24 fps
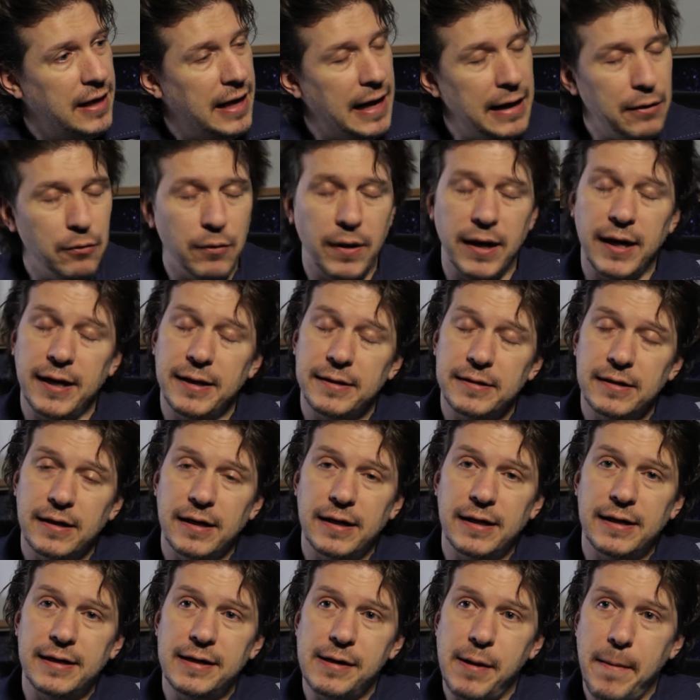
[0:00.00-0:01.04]
Anyway,
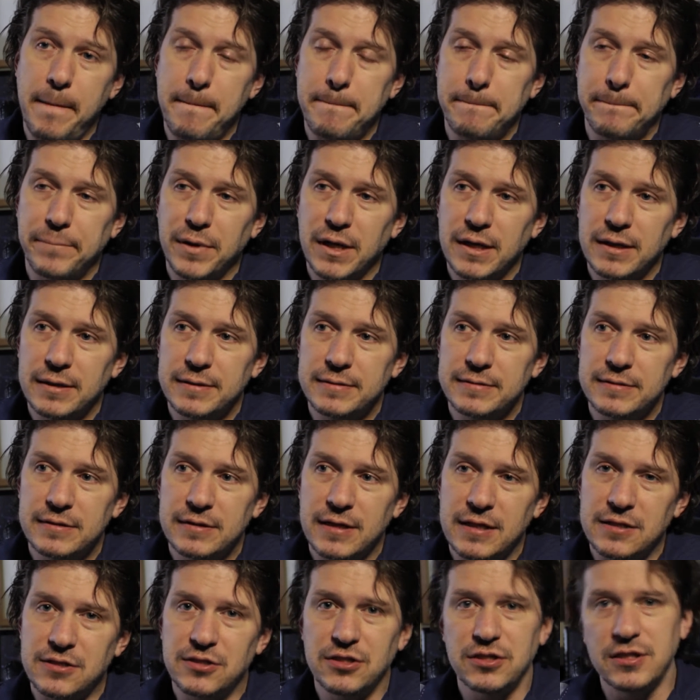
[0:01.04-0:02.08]

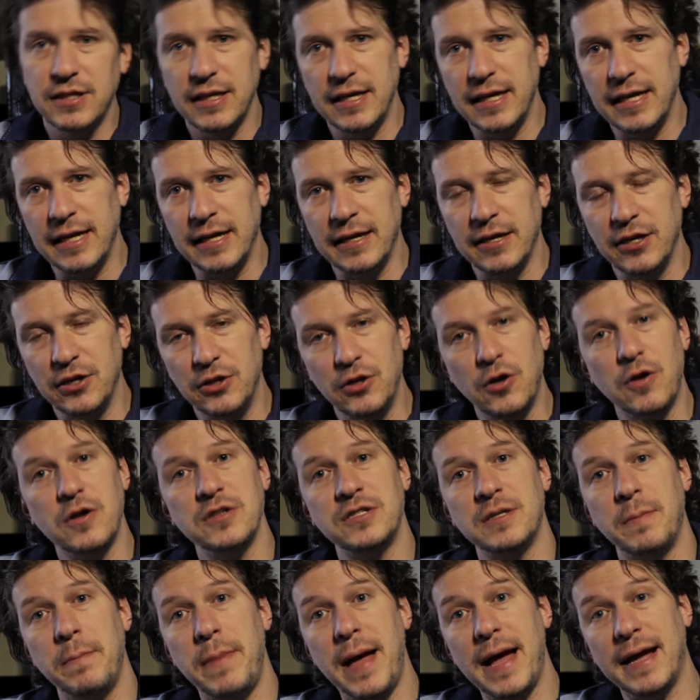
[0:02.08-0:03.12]
let's see. You
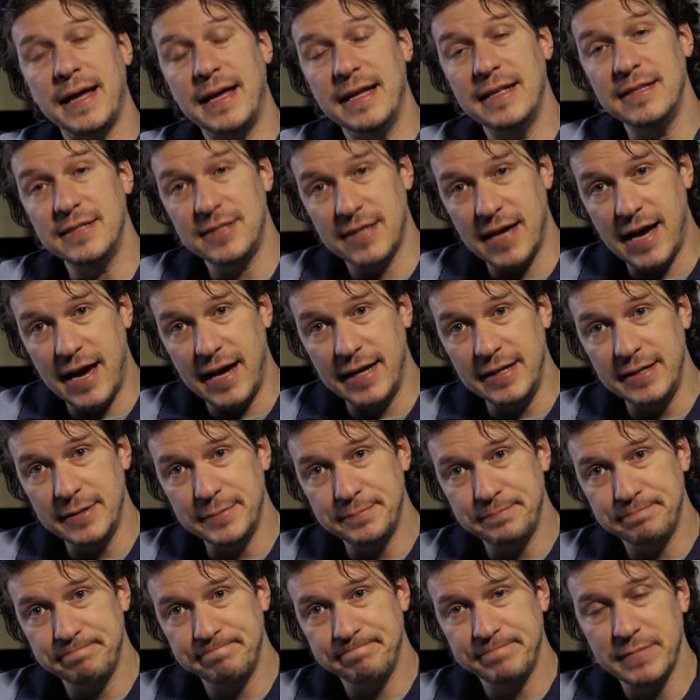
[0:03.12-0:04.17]
notice I'm back inside.
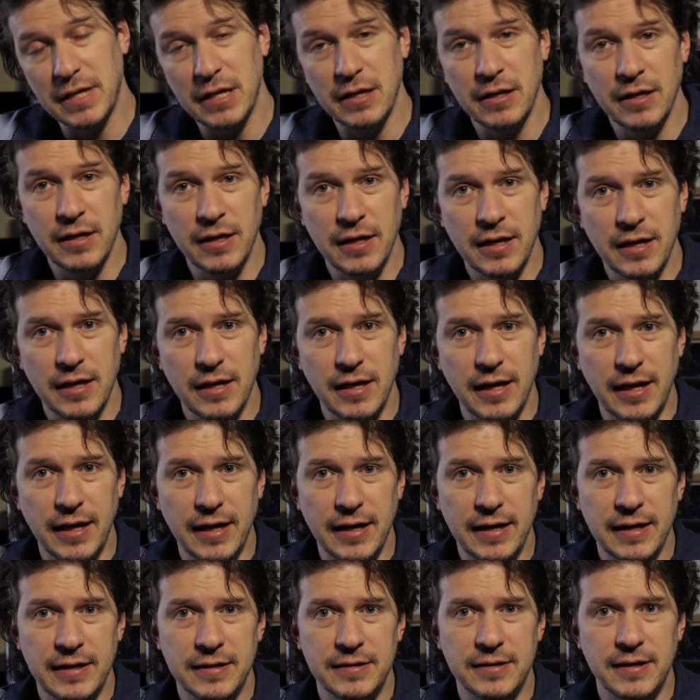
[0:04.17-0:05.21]

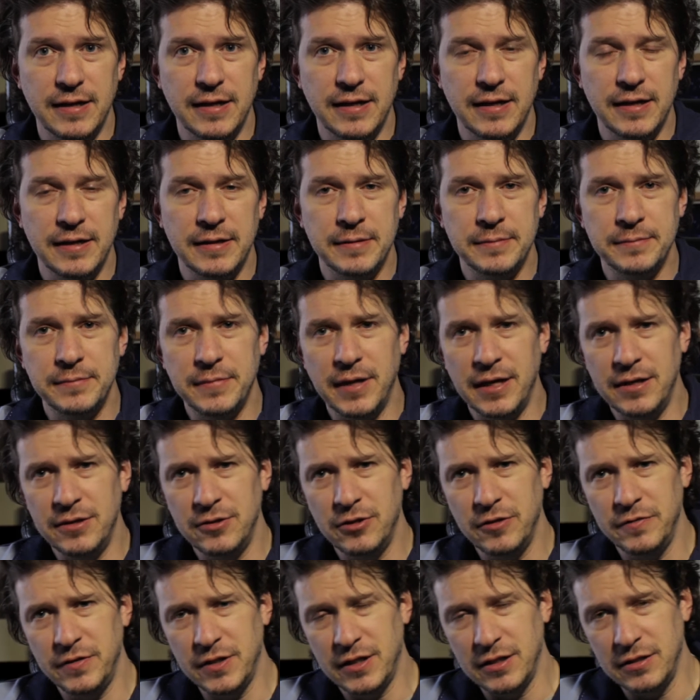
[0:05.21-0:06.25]
And I
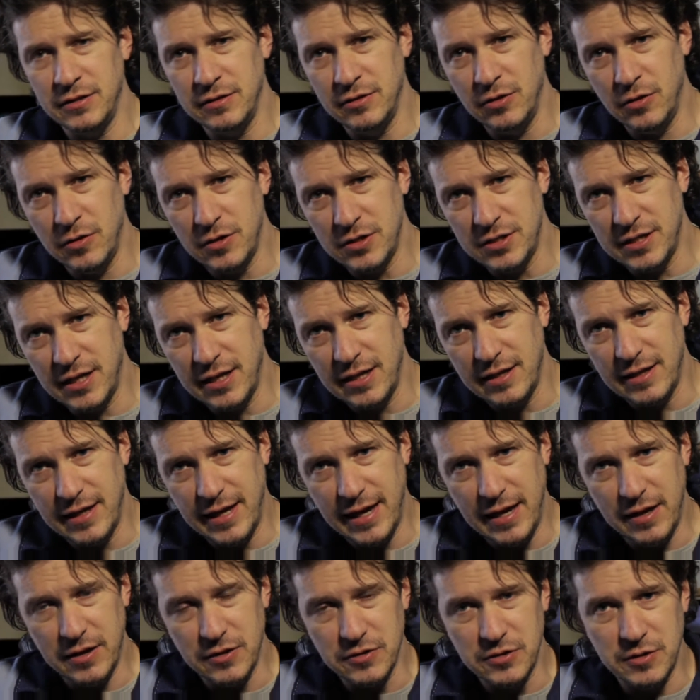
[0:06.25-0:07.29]
don't know if you can notice
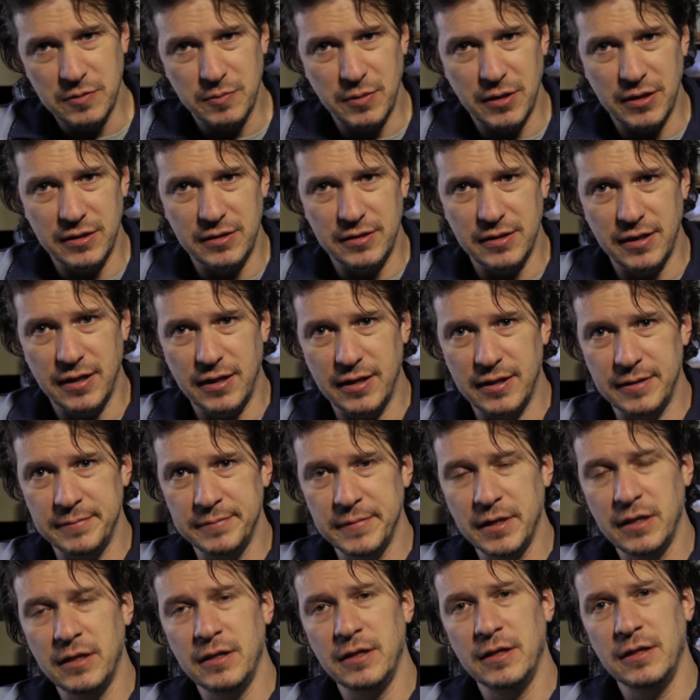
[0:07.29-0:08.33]
anything else, but
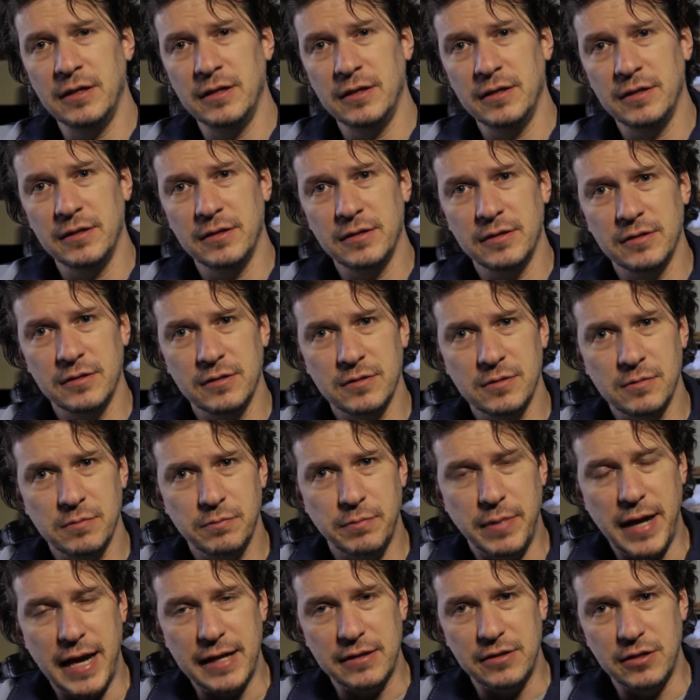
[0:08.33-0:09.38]

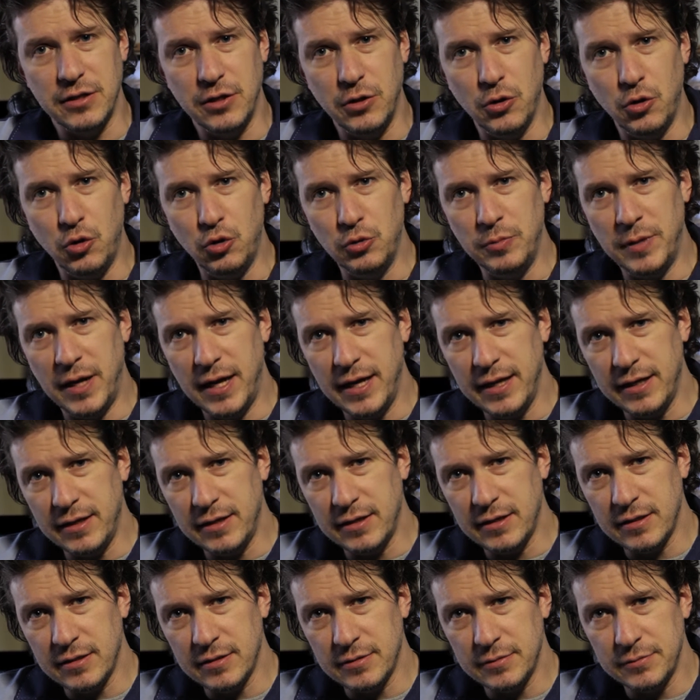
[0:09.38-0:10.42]
back to the old
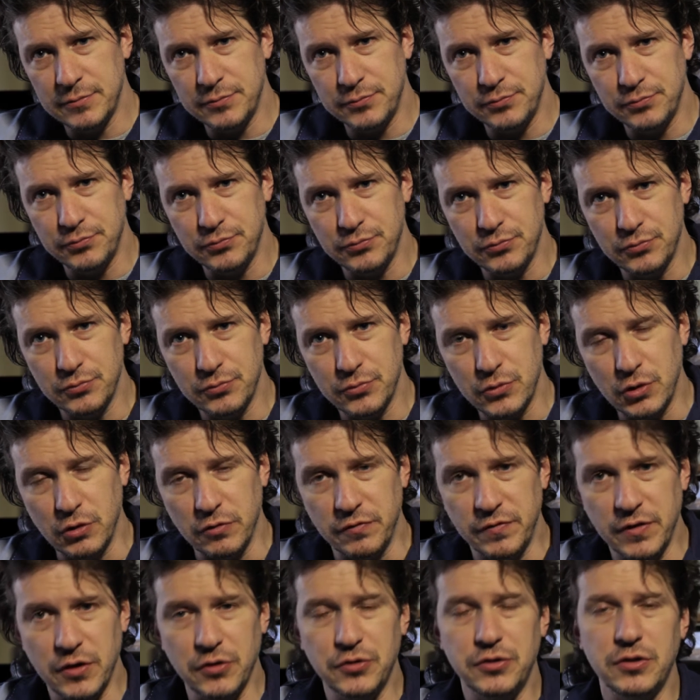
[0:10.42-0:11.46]
mic.
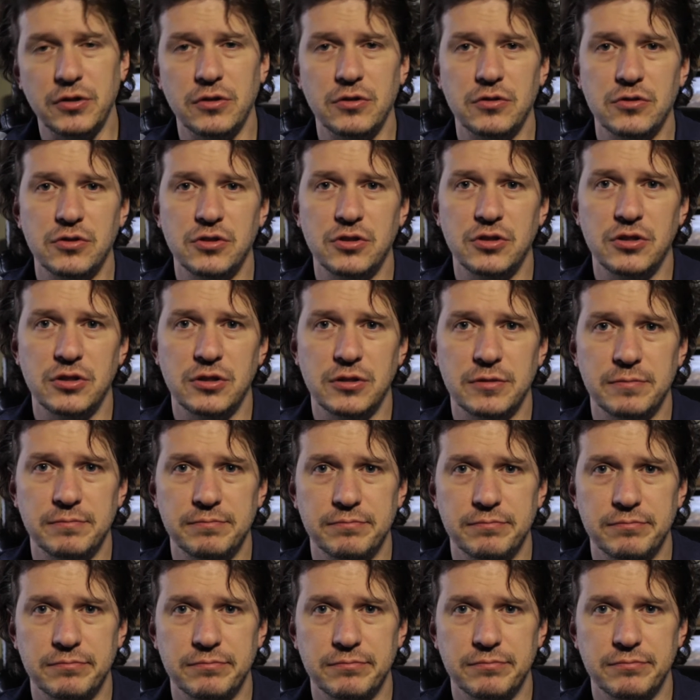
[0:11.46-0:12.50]
No filters.
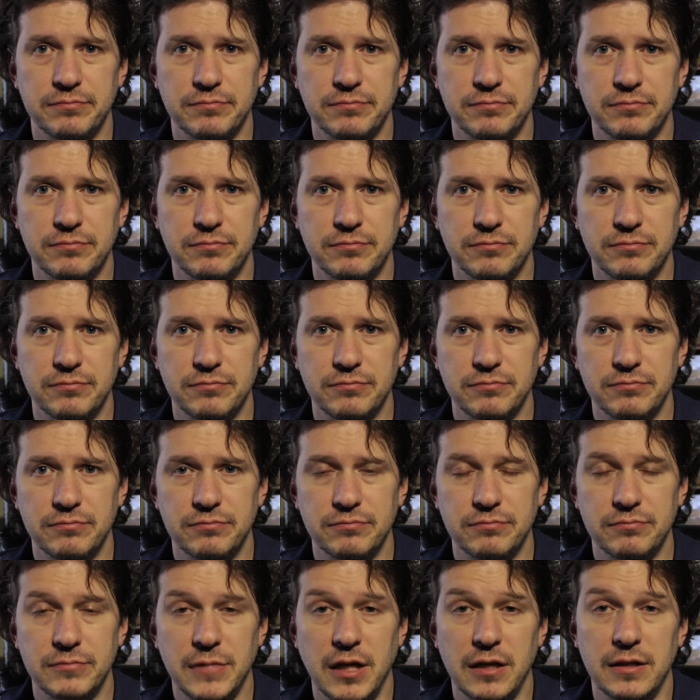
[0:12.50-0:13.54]

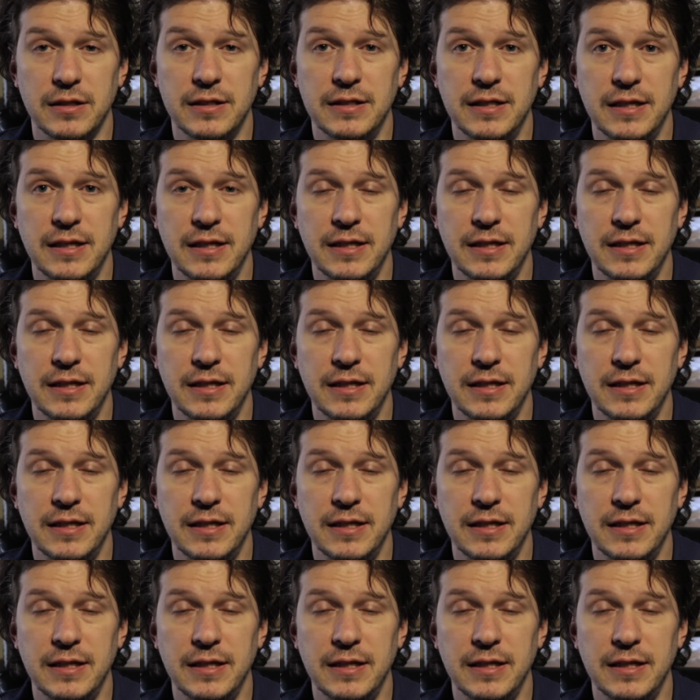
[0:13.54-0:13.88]
LED.